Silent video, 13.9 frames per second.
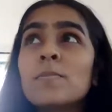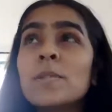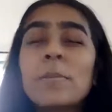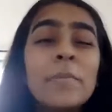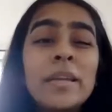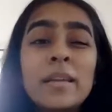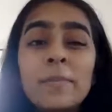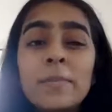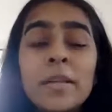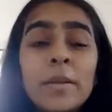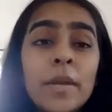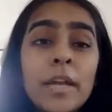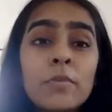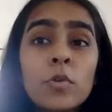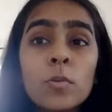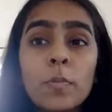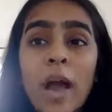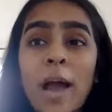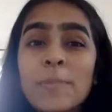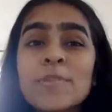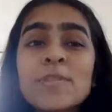the debate would
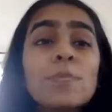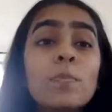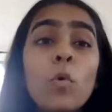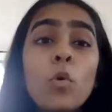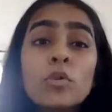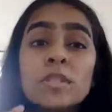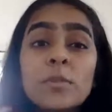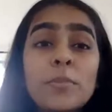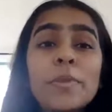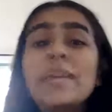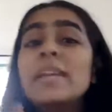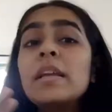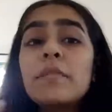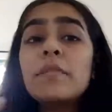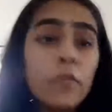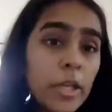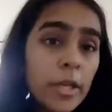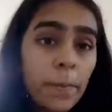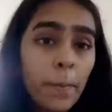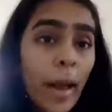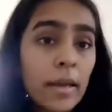perhaps most
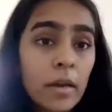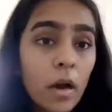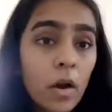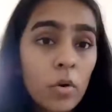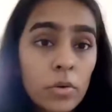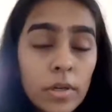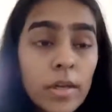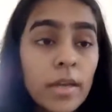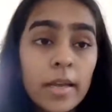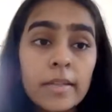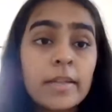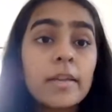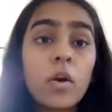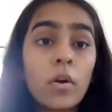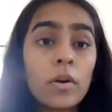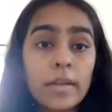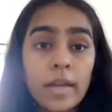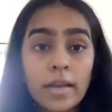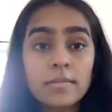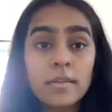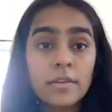meaningfully pan out in the
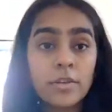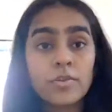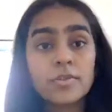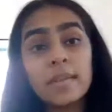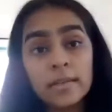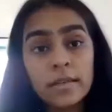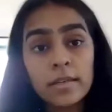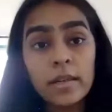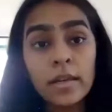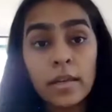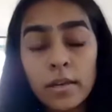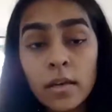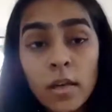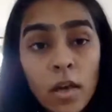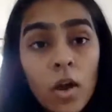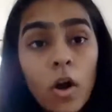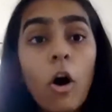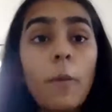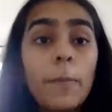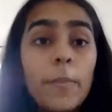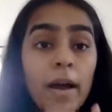context that you're setting in,
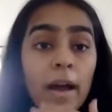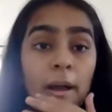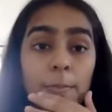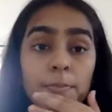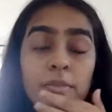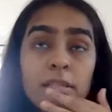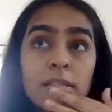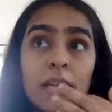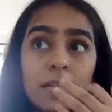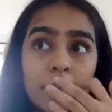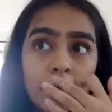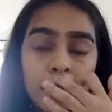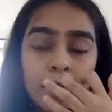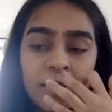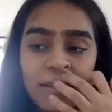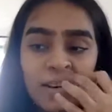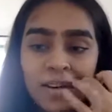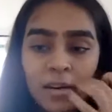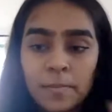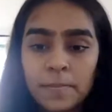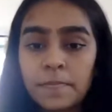or perhaps that it
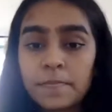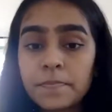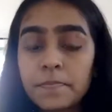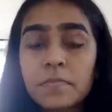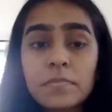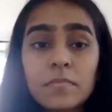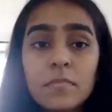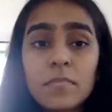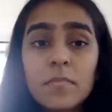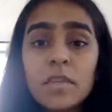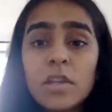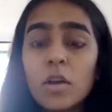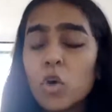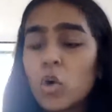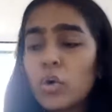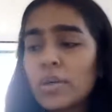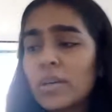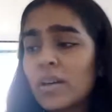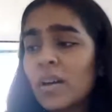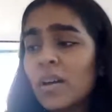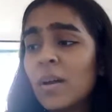
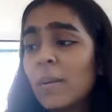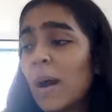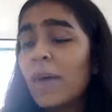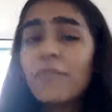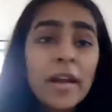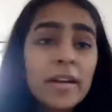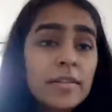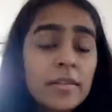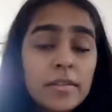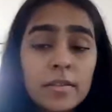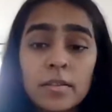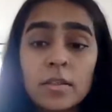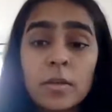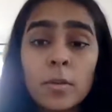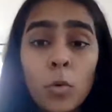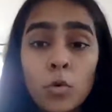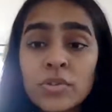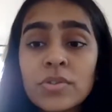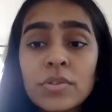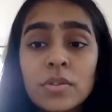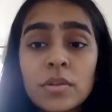could affect the
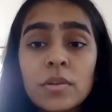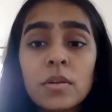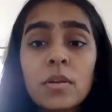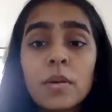most